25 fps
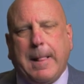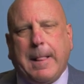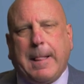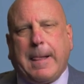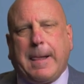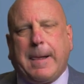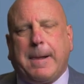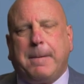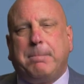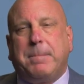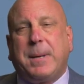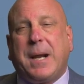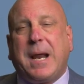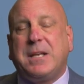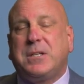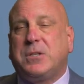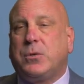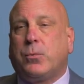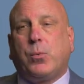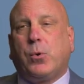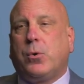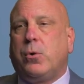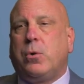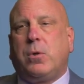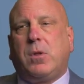But as a
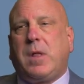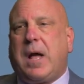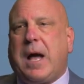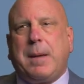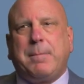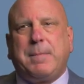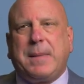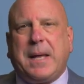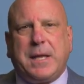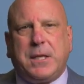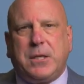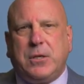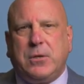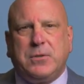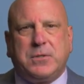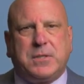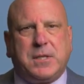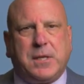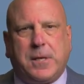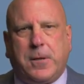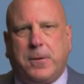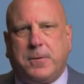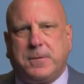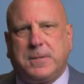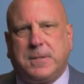rule, I'm not
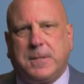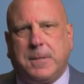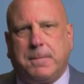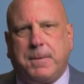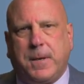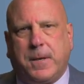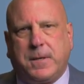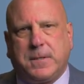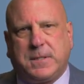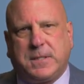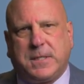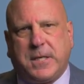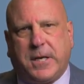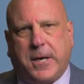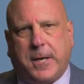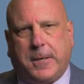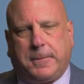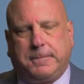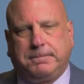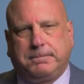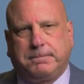using those in the posterior.